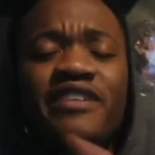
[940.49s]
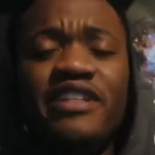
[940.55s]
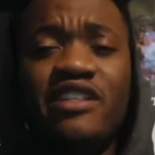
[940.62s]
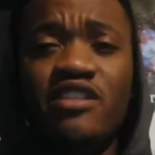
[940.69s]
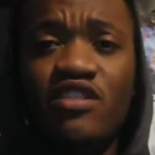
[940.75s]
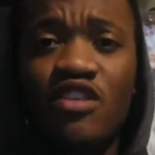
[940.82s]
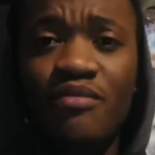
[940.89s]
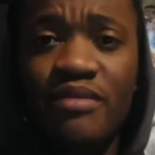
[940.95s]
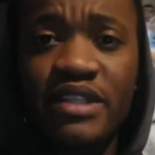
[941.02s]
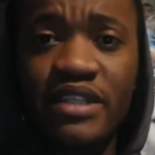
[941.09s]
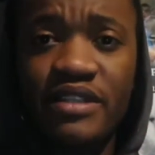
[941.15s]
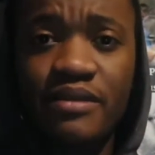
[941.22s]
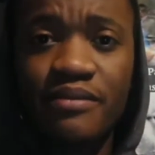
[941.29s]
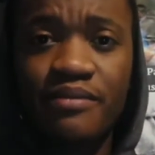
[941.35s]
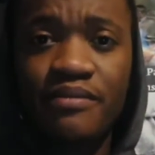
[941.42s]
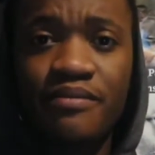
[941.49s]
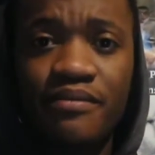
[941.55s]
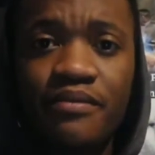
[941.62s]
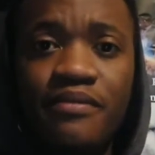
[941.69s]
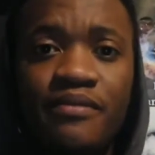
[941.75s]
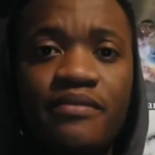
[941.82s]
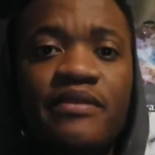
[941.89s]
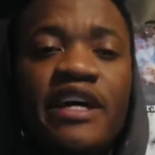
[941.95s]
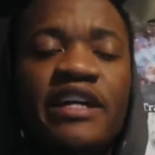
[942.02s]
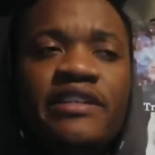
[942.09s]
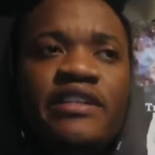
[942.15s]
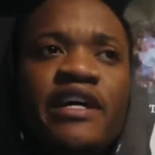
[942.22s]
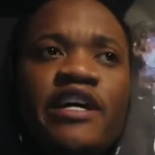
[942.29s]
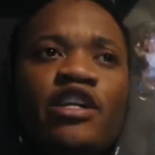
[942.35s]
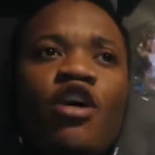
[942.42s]
indeterminism
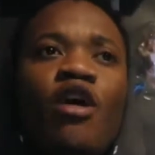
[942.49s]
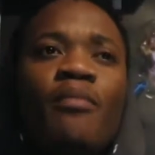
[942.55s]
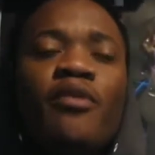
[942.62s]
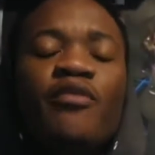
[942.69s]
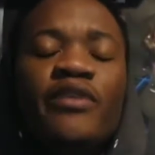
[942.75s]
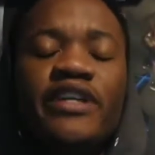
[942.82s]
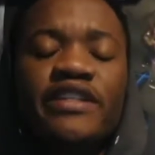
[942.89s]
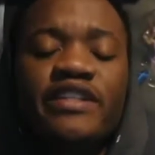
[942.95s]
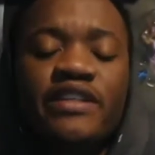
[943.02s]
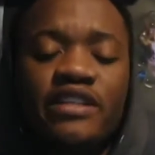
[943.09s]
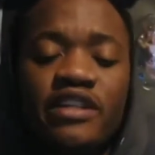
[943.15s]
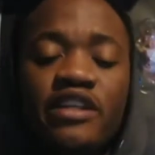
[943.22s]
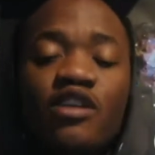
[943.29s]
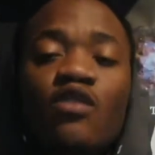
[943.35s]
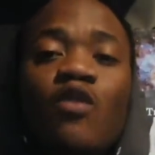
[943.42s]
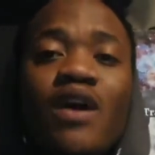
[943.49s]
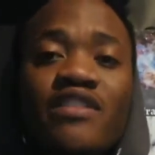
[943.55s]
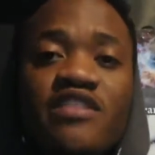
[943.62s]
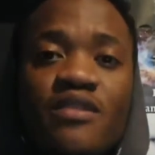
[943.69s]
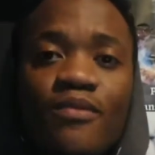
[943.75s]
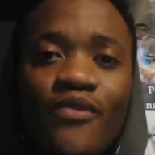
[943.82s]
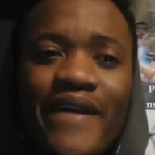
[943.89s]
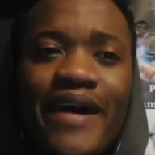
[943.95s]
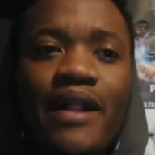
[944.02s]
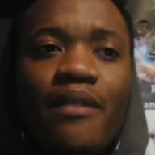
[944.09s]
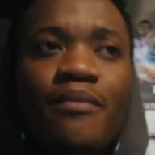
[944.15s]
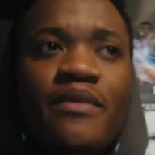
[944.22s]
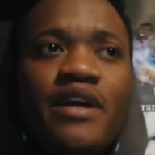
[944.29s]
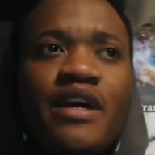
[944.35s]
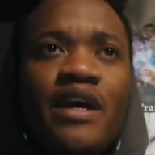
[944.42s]
that operates in the quantum realm.
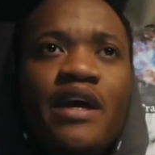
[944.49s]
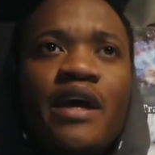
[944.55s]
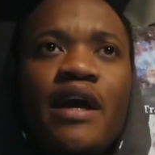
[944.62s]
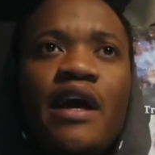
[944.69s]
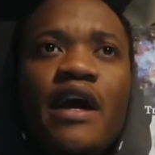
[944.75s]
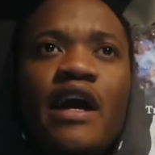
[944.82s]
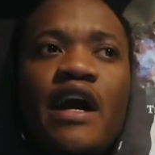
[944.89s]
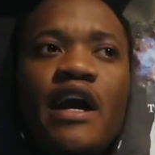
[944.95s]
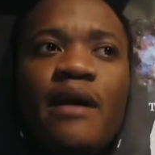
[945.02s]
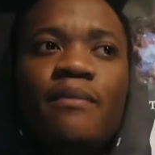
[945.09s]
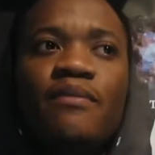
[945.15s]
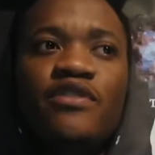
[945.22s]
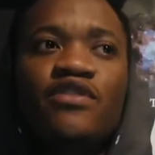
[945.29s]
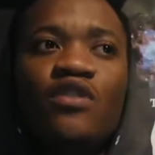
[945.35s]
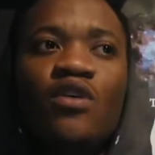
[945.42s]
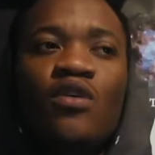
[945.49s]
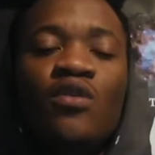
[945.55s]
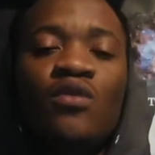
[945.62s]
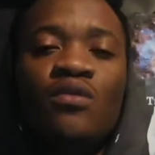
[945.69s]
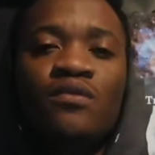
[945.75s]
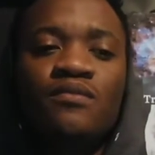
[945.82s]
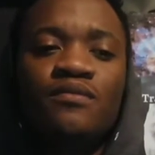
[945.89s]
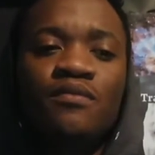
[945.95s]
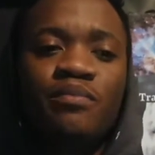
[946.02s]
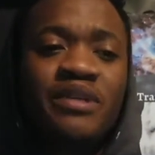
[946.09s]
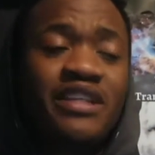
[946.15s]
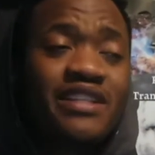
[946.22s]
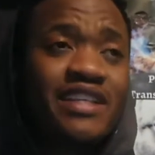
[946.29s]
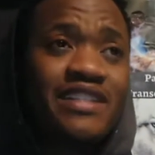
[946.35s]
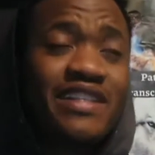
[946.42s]
So
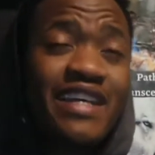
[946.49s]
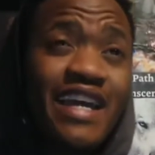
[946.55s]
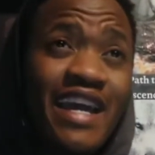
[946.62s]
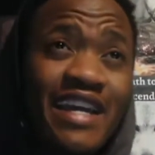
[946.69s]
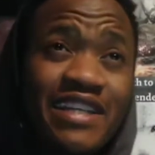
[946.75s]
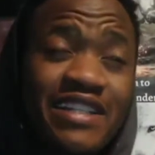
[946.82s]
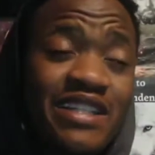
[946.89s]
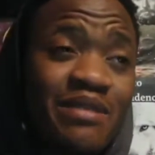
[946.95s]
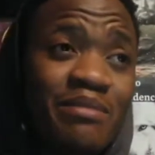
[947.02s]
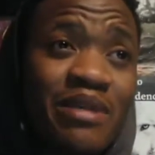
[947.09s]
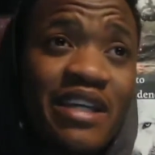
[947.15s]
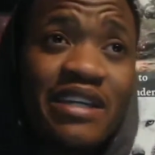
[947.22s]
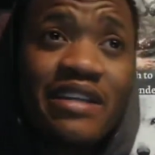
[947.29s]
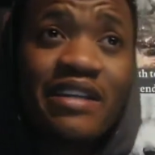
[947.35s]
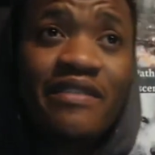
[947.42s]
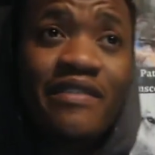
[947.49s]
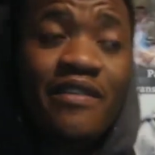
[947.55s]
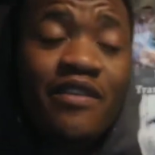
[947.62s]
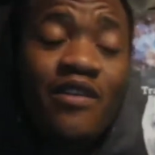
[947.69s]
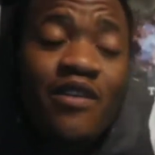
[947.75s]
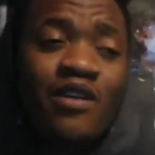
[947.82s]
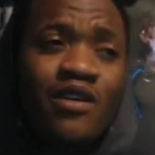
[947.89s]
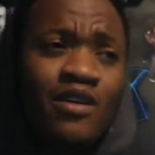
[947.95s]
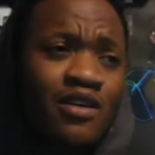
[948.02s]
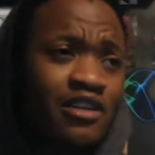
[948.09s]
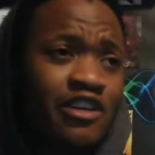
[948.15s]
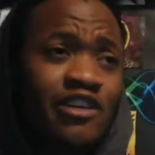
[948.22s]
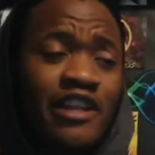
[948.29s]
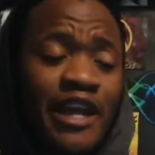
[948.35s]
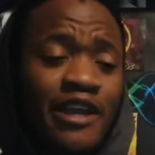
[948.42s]
Peter Tay actually made
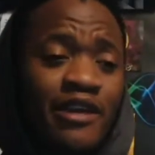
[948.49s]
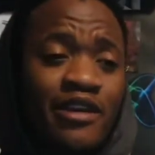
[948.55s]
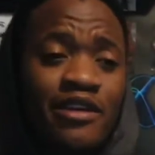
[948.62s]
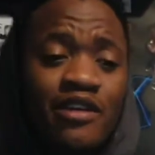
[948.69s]
like